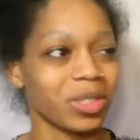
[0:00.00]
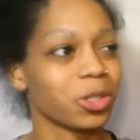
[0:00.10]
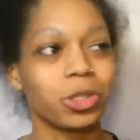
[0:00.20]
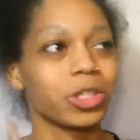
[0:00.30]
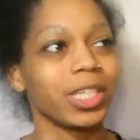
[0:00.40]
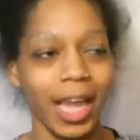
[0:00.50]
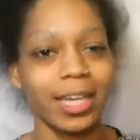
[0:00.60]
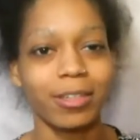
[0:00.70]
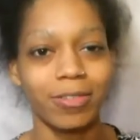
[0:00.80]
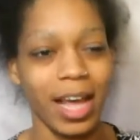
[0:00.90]

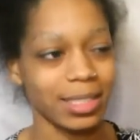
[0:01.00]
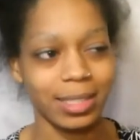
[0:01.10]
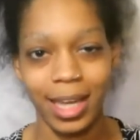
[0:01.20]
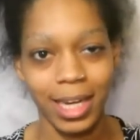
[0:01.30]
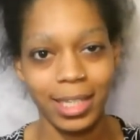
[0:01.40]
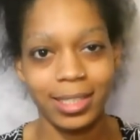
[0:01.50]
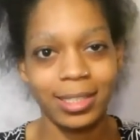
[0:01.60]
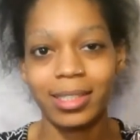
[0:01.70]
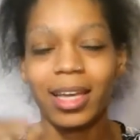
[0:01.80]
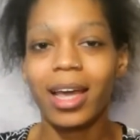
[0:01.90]
creative aesthetics.